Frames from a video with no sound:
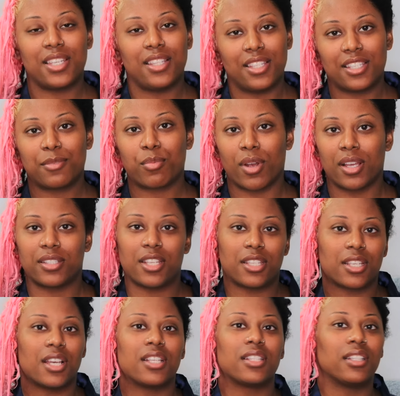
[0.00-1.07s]
in this
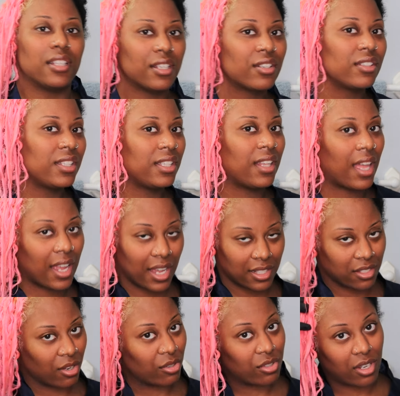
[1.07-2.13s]
process because literally like i
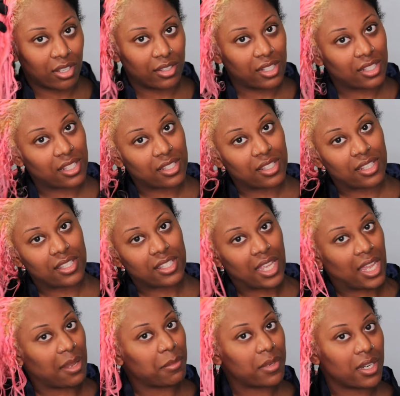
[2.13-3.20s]
told y'all this is the
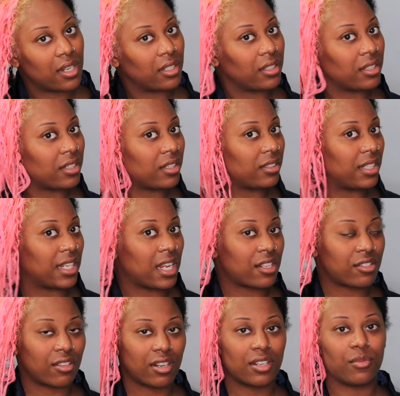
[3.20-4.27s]
same color that i
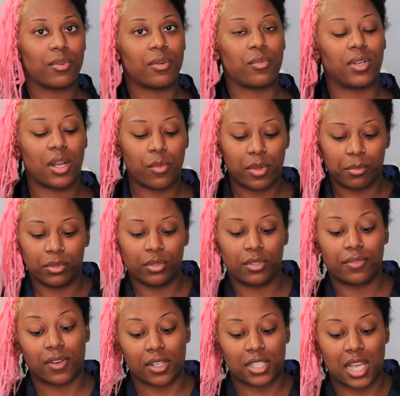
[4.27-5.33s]
started with when i went blue the
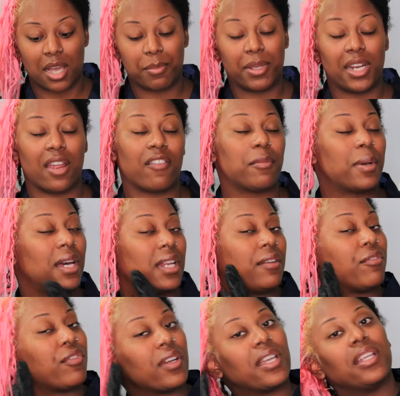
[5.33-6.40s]
first time and everybody
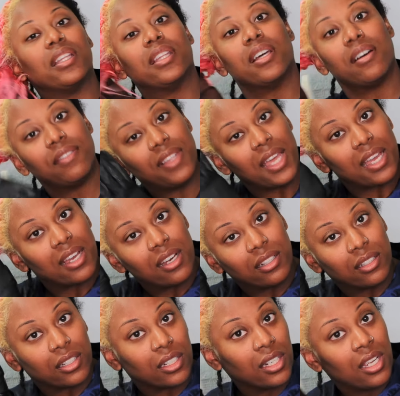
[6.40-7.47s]
freaking loved that
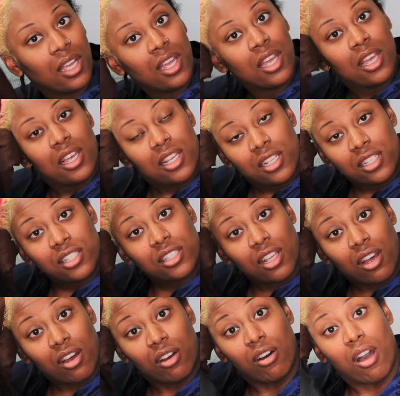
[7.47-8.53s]
color so
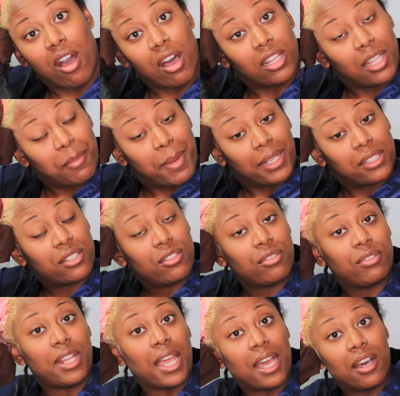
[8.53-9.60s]
all i'm about to
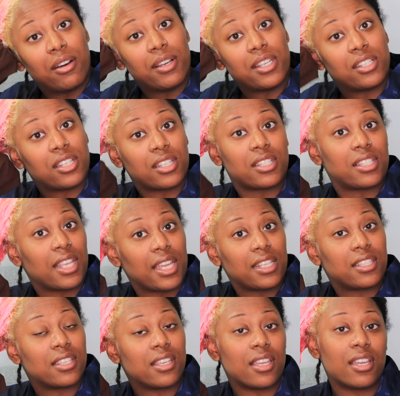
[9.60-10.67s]
do now is just
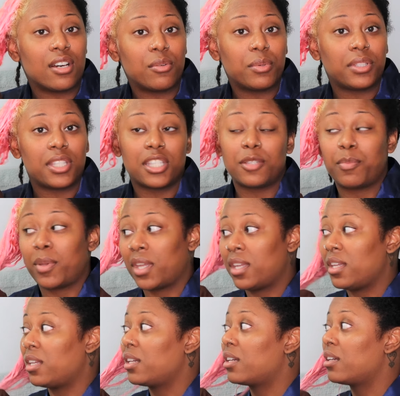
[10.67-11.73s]
say to hell with this
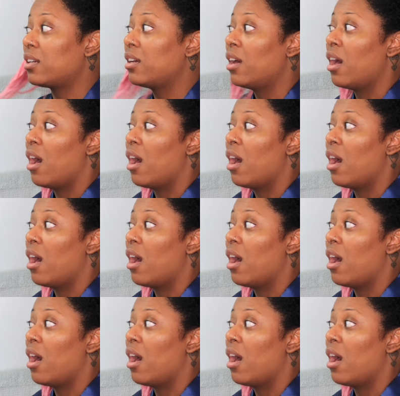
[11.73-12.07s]
pink